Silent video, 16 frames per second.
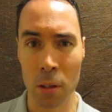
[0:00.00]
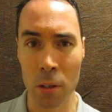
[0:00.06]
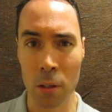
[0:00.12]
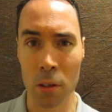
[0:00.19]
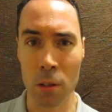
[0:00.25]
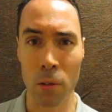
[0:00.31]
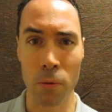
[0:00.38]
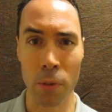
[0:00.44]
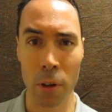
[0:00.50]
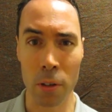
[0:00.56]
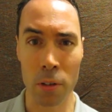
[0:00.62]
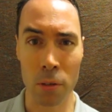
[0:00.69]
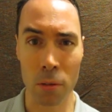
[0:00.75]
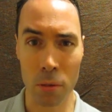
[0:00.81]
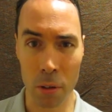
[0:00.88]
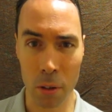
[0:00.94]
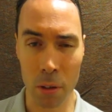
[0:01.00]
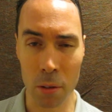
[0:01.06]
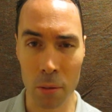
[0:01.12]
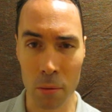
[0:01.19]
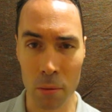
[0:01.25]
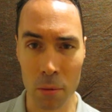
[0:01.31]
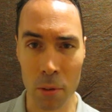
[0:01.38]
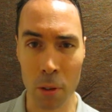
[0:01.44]
So far so good
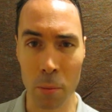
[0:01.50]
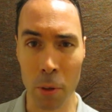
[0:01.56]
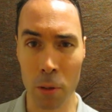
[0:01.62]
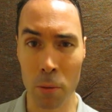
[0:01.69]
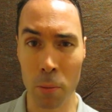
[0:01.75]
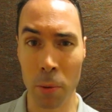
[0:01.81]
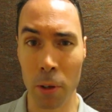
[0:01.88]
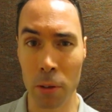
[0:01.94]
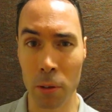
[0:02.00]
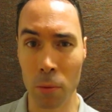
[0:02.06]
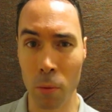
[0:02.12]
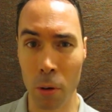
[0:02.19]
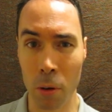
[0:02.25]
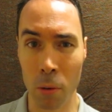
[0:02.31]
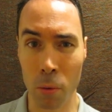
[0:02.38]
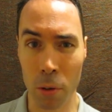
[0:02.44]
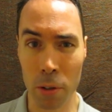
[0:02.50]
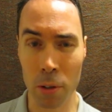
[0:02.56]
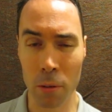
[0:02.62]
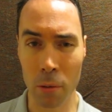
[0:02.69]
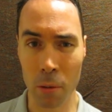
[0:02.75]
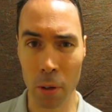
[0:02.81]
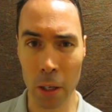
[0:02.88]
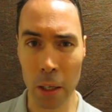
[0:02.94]
to the Metropolitan Water Works
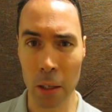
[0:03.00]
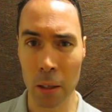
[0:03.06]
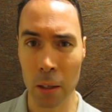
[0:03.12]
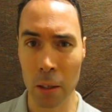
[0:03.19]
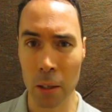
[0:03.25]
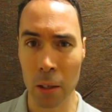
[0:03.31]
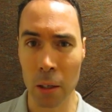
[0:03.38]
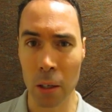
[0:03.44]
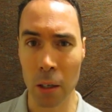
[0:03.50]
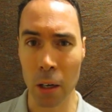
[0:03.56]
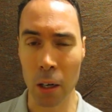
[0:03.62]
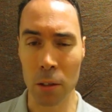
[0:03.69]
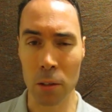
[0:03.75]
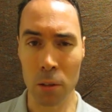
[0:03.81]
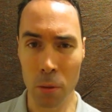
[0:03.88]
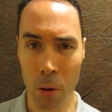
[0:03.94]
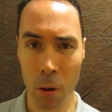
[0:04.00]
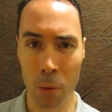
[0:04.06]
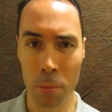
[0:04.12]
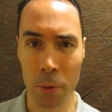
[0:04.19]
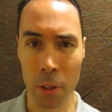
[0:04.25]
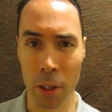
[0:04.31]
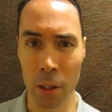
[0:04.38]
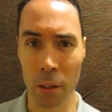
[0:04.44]
Authority. I do
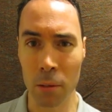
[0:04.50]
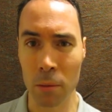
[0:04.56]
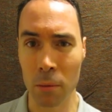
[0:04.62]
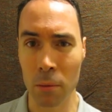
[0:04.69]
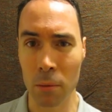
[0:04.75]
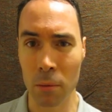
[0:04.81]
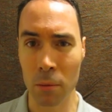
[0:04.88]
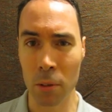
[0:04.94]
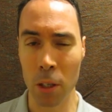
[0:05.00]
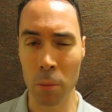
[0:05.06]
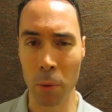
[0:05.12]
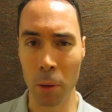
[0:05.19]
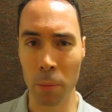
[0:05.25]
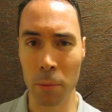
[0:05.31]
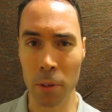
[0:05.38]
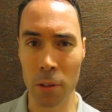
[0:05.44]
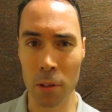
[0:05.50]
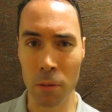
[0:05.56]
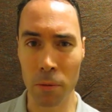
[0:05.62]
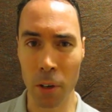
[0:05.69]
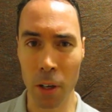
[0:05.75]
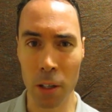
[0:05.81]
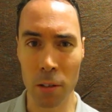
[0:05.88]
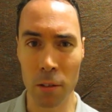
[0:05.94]
hope they can keep up this
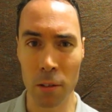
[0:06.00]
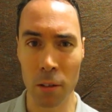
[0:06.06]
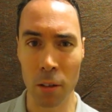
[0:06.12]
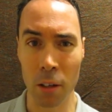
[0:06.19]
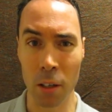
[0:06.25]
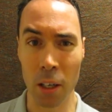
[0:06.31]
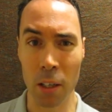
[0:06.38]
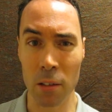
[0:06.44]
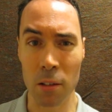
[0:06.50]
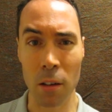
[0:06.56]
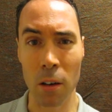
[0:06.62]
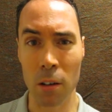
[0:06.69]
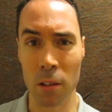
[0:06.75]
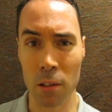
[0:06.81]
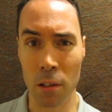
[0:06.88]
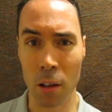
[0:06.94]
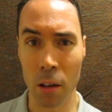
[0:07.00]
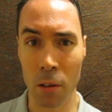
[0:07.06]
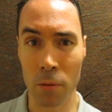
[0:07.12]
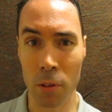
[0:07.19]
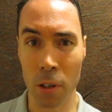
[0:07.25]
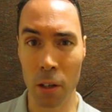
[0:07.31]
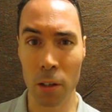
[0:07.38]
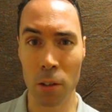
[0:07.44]
defense against the onslaught
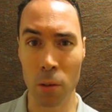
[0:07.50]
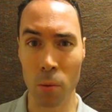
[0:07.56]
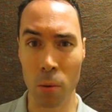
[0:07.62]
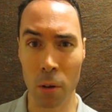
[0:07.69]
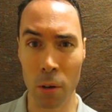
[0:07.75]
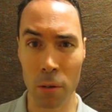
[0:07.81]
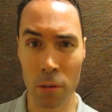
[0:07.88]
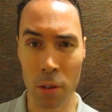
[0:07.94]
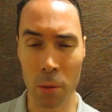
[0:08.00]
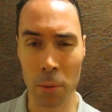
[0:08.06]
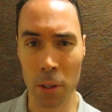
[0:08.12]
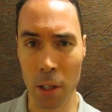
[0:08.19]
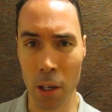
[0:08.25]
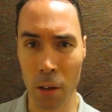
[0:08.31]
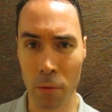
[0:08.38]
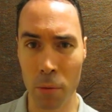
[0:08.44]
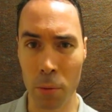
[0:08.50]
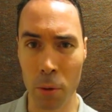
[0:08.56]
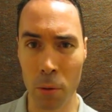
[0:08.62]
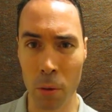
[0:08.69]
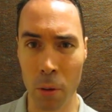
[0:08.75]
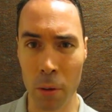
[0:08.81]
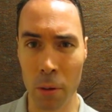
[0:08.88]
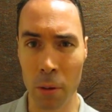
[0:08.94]
of toxic waters coming down from the
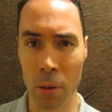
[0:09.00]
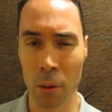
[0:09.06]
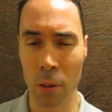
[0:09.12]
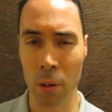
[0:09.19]
north.